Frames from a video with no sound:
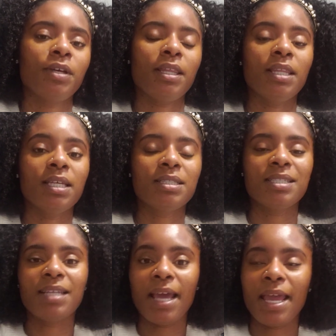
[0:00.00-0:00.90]
And then
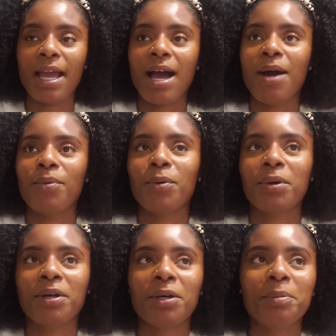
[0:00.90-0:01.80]
today I
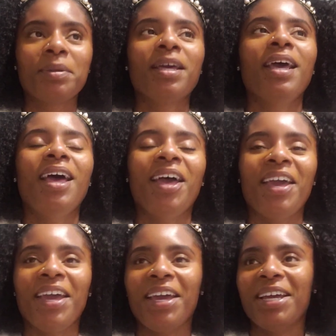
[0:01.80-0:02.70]
woke up,
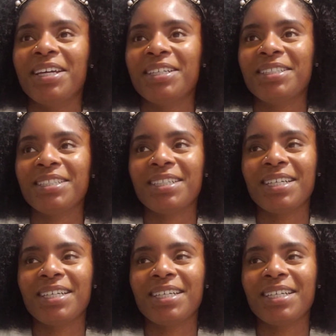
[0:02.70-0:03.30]
and